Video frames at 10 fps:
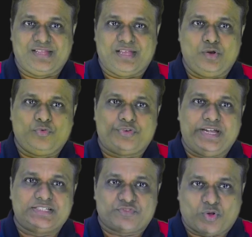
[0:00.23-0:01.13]
Hello
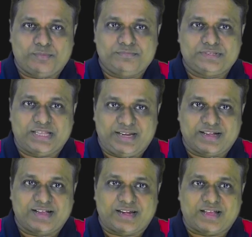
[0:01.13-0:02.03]
friends from
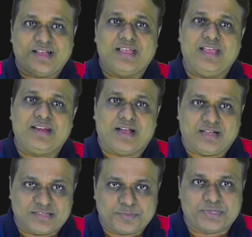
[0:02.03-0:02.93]
Telangana and
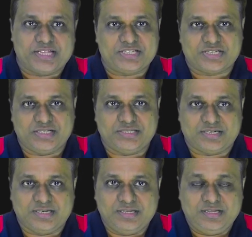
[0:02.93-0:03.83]
Andhra Pradesh region.